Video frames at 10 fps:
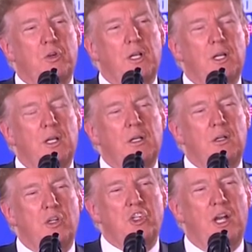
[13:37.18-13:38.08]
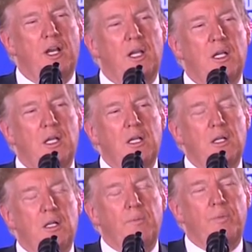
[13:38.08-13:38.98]
trade to China.
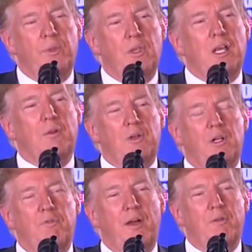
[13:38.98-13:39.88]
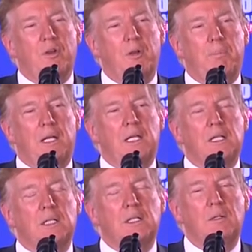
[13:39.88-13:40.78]
Think of it, $500
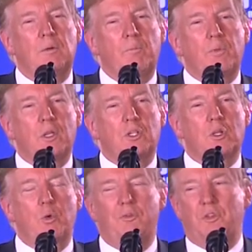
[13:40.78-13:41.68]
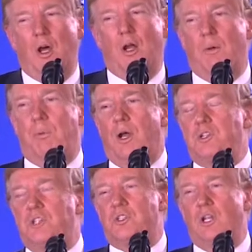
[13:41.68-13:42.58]
billion. So we've started a
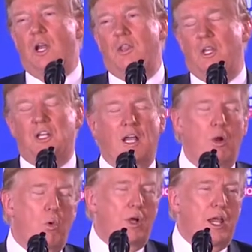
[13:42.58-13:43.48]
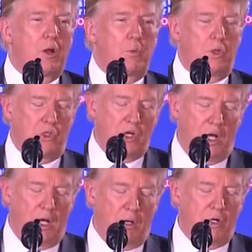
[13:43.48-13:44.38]
process, and I think that'll work out with
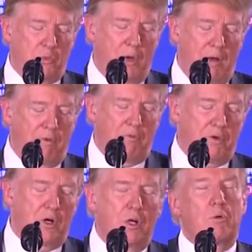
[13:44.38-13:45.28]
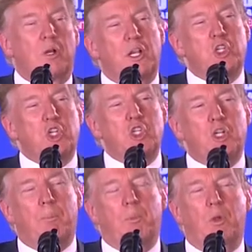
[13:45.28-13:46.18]
China because we have a very good
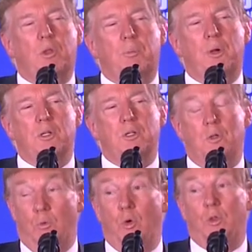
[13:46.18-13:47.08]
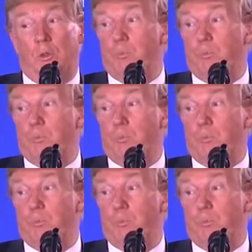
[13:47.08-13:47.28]
relationship with the president. With